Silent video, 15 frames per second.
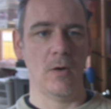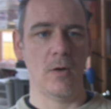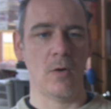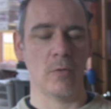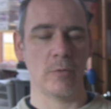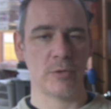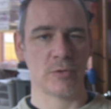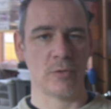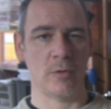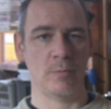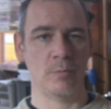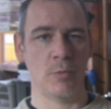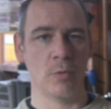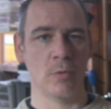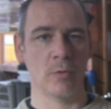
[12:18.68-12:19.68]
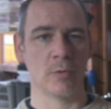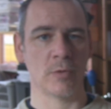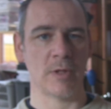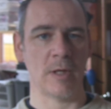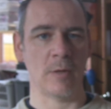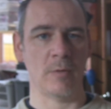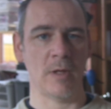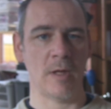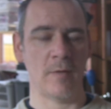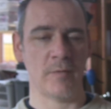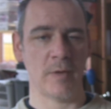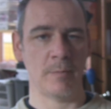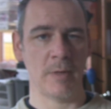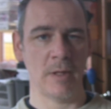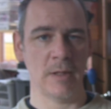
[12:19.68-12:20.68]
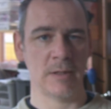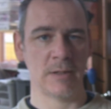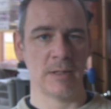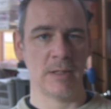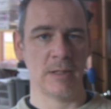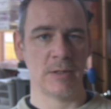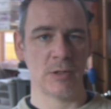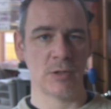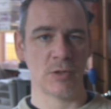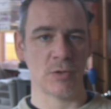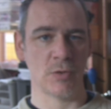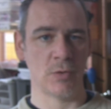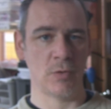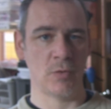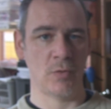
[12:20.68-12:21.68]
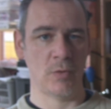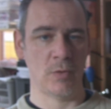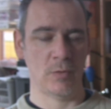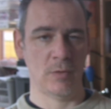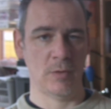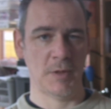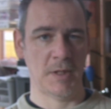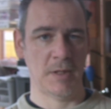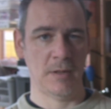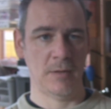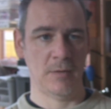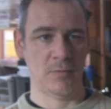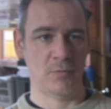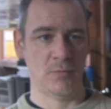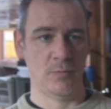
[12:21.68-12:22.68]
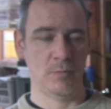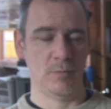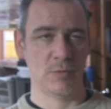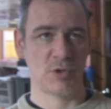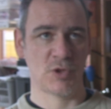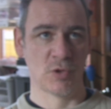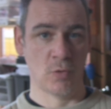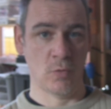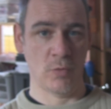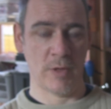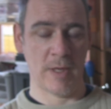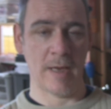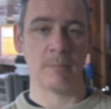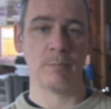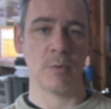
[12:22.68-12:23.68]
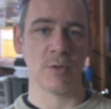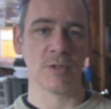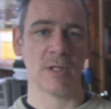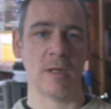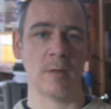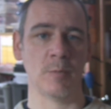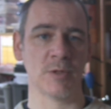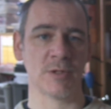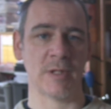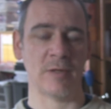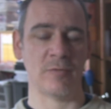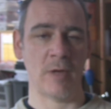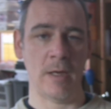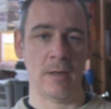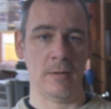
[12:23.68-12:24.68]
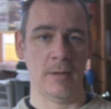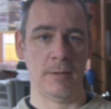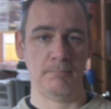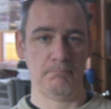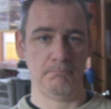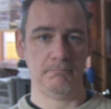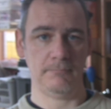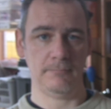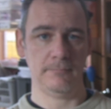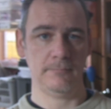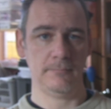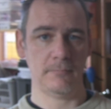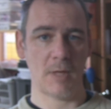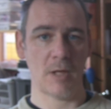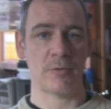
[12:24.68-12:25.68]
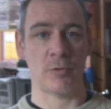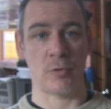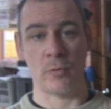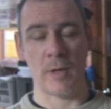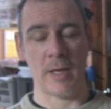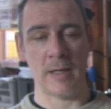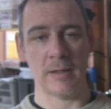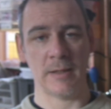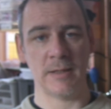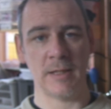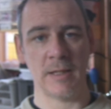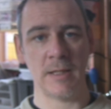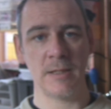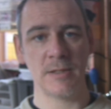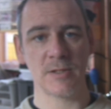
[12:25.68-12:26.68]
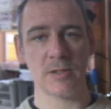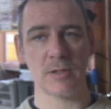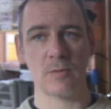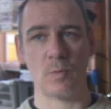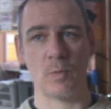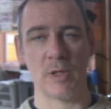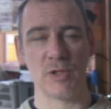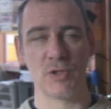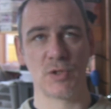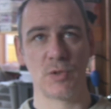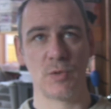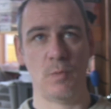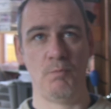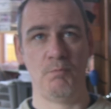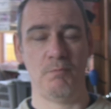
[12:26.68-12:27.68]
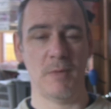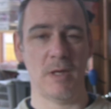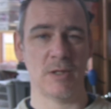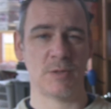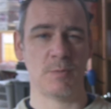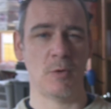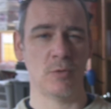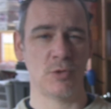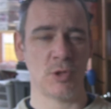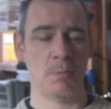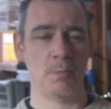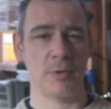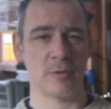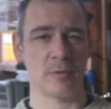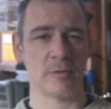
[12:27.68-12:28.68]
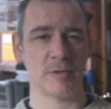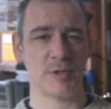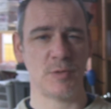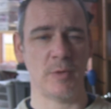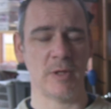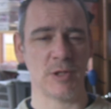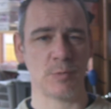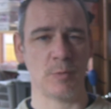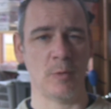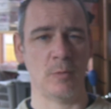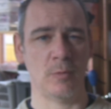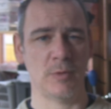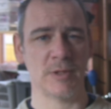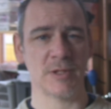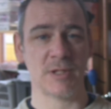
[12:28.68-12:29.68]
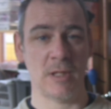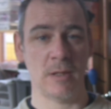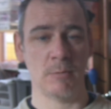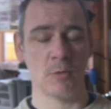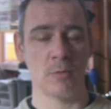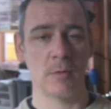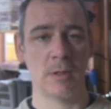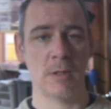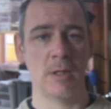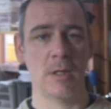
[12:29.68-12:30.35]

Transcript: Also on board, it will have the ability to show the inputs and outputs directly through LEDs, which a small jumper or a switch will disable,